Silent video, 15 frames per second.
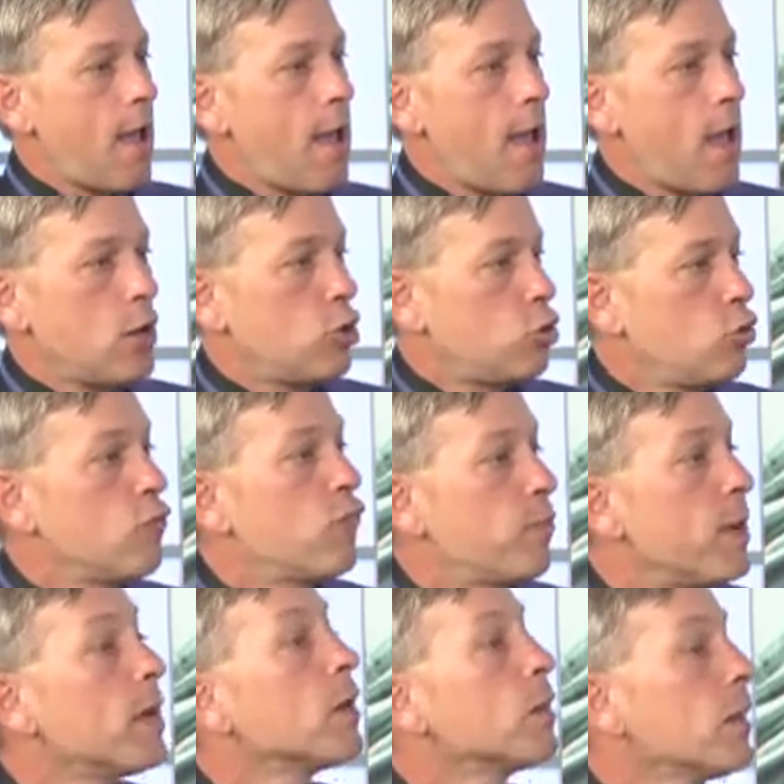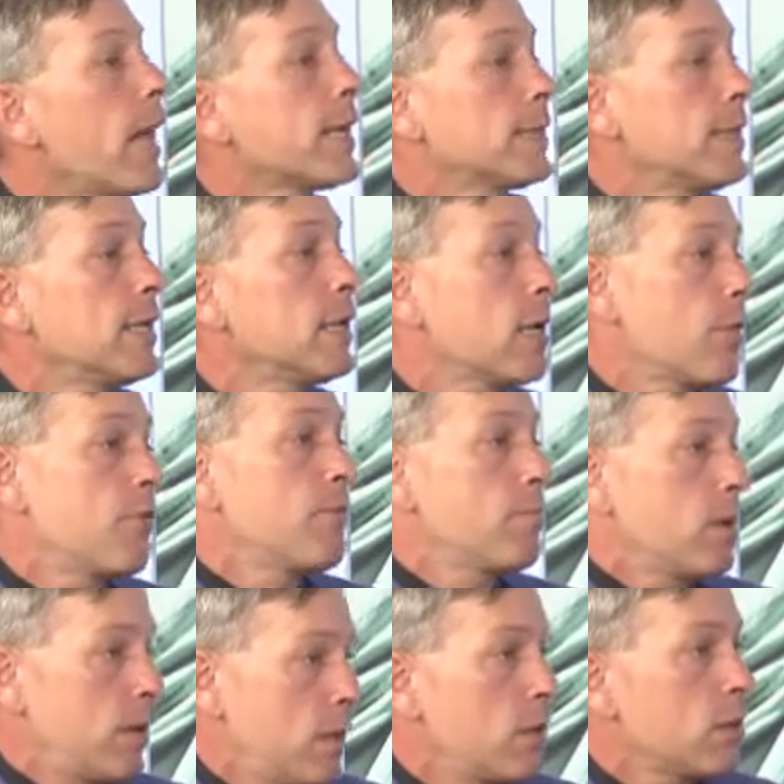and you've been electing nothing
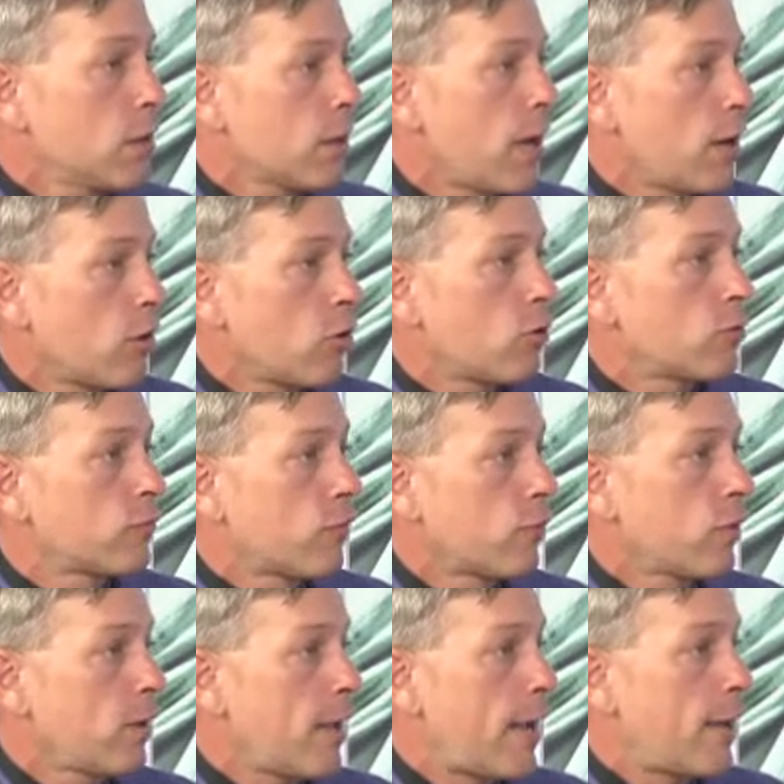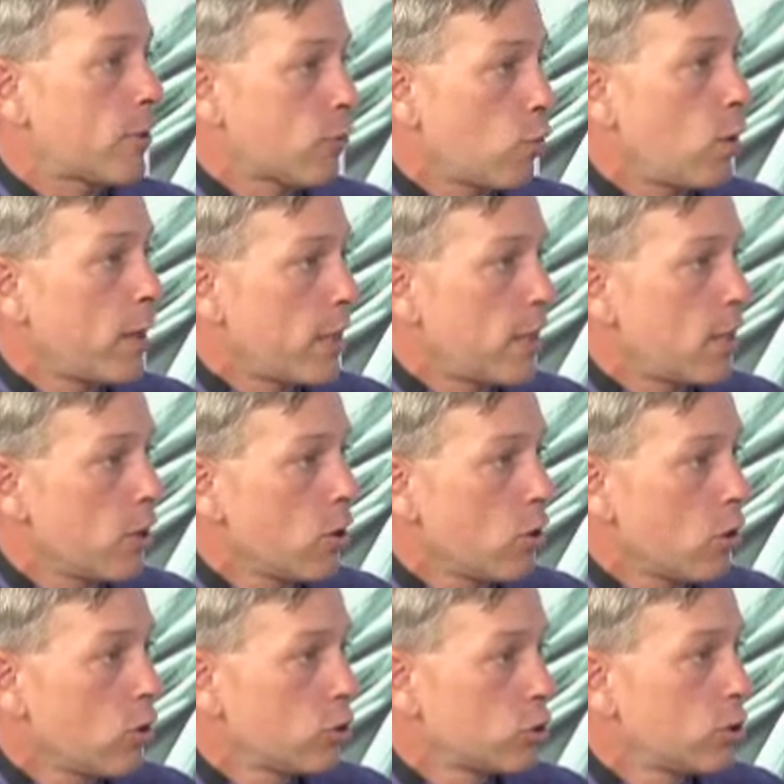but insiders for the last 20
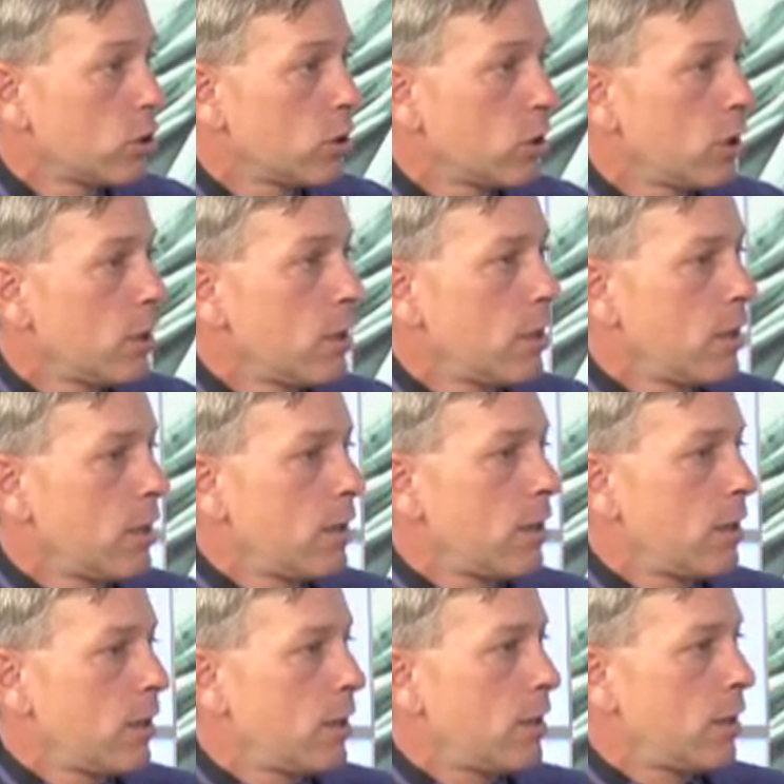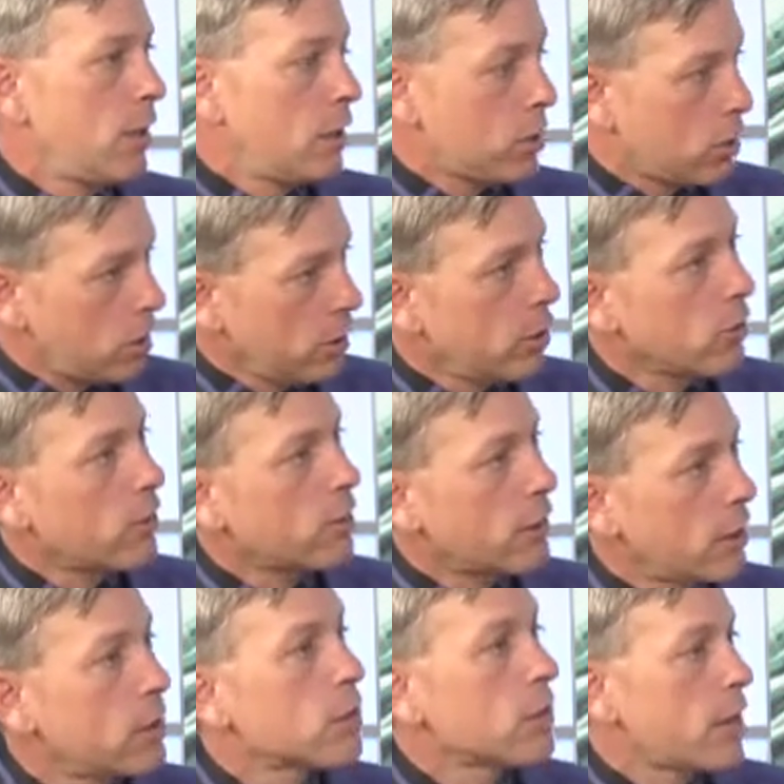years, it's clear that
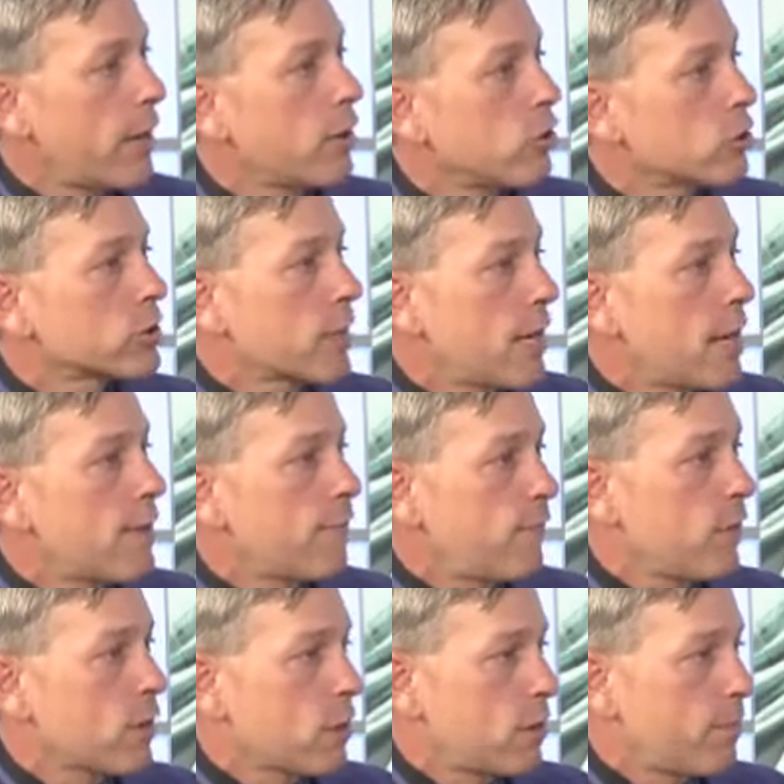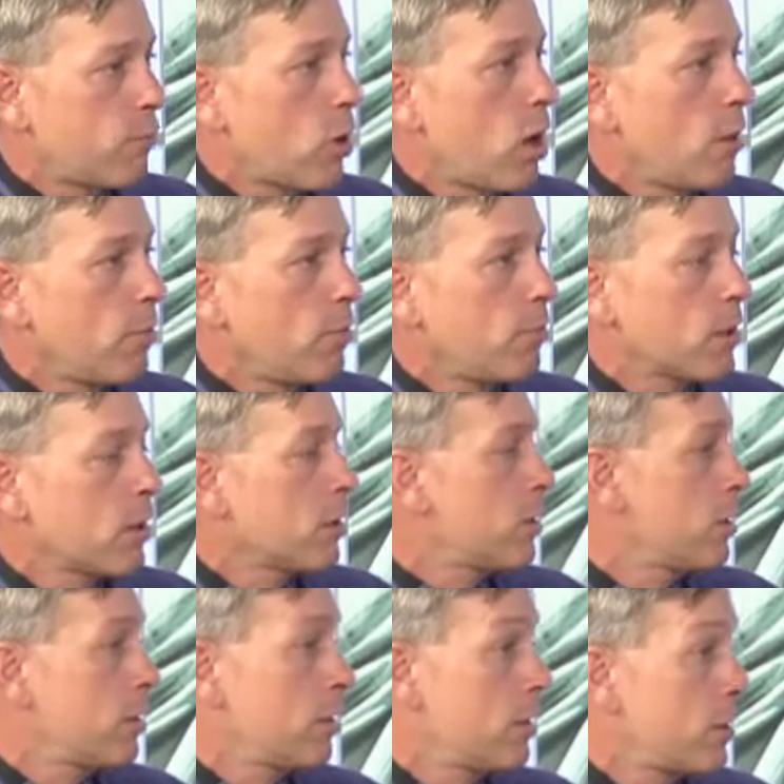the insiders can't fix the problem
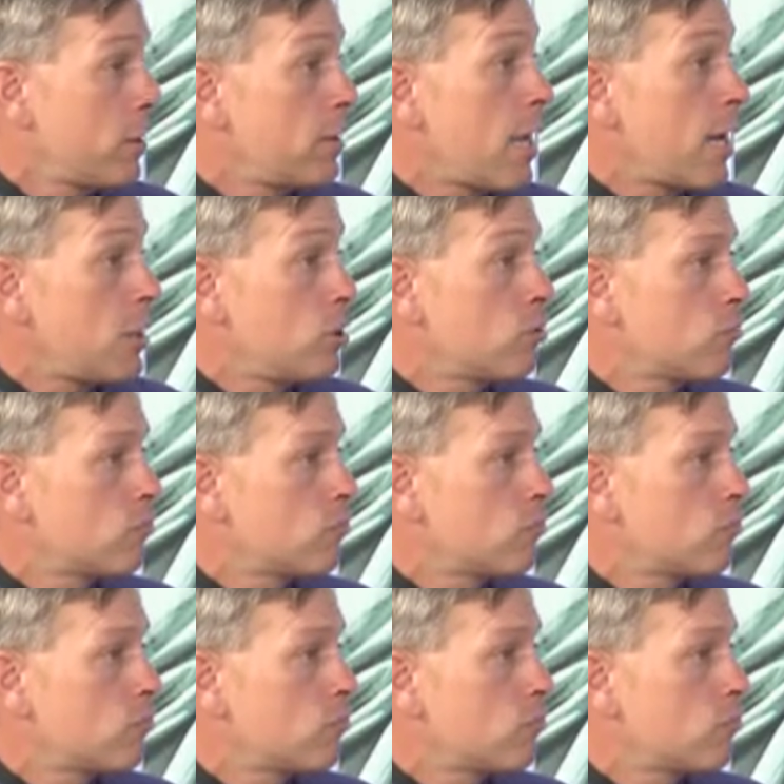because they,